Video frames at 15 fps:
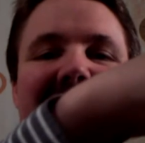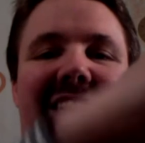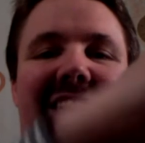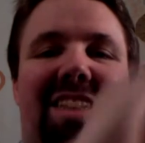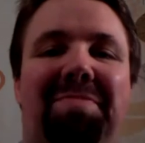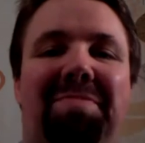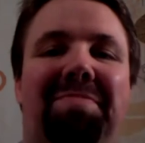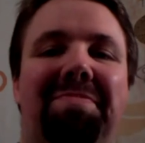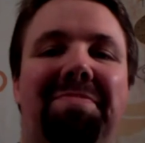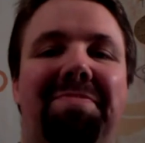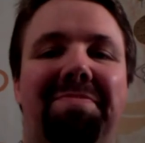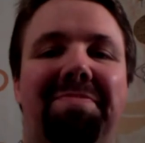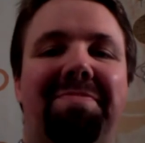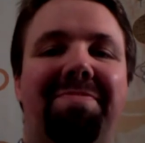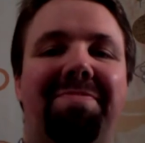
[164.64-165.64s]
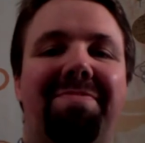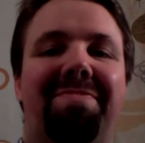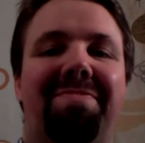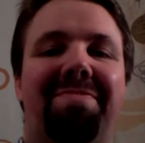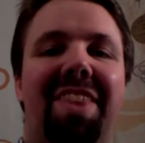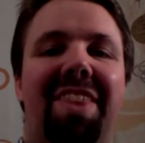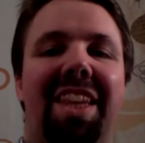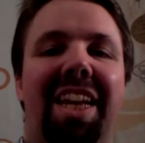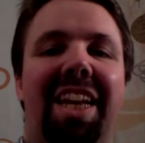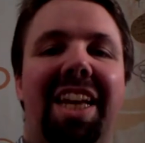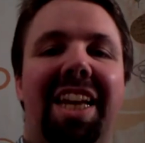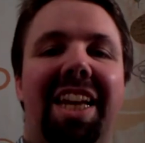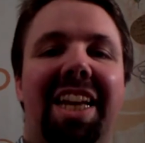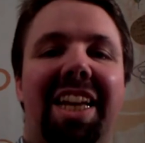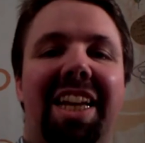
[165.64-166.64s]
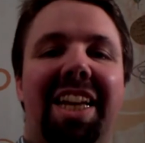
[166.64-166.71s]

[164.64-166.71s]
[no speech]